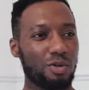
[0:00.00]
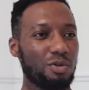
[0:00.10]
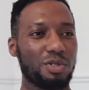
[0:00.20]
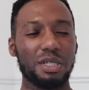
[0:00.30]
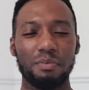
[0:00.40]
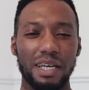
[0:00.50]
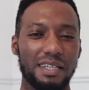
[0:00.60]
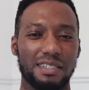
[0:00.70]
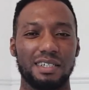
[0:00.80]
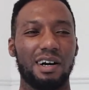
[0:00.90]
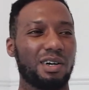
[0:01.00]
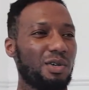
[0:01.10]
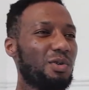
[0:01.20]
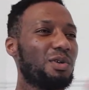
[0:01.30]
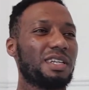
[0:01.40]
Gucci, Balenciaga,
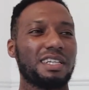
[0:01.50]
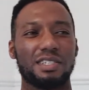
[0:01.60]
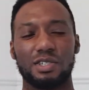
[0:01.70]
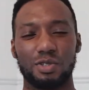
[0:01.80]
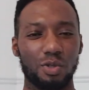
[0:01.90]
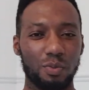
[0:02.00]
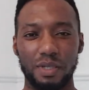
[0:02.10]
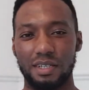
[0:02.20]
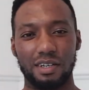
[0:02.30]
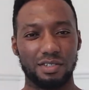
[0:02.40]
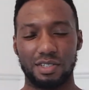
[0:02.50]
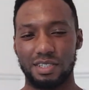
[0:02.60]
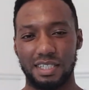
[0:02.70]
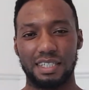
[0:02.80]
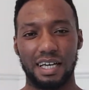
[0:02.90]
and all of this stupid
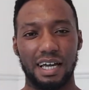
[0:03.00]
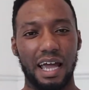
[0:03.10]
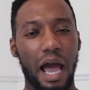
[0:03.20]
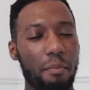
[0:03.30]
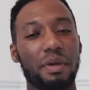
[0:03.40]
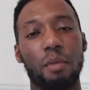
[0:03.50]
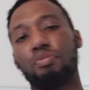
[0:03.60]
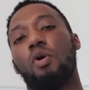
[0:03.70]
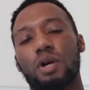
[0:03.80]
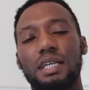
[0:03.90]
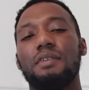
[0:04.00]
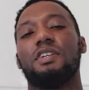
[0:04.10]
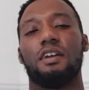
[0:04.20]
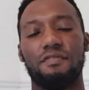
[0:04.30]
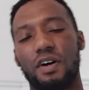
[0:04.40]
nonsense and that, and being broke and living
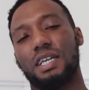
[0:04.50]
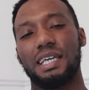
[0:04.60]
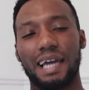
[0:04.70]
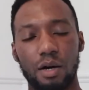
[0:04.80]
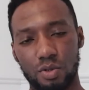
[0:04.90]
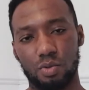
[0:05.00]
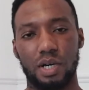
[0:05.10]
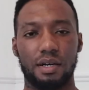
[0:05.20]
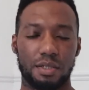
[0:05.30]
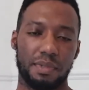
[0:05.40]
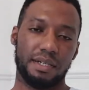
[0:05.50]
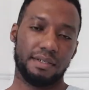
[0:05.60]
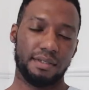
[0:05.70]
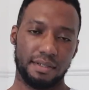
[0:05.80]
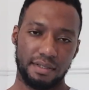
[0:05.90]
in a fucking council house, blood.
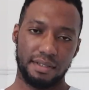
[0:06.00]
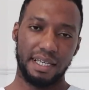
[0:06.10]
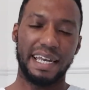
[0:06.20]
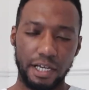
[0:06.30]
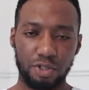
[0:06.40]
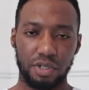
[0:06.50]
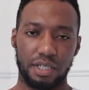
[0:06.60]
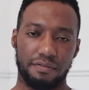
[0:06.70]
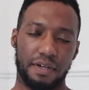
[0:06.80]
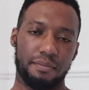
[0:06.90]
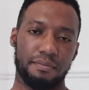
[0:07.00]
Literally, fam.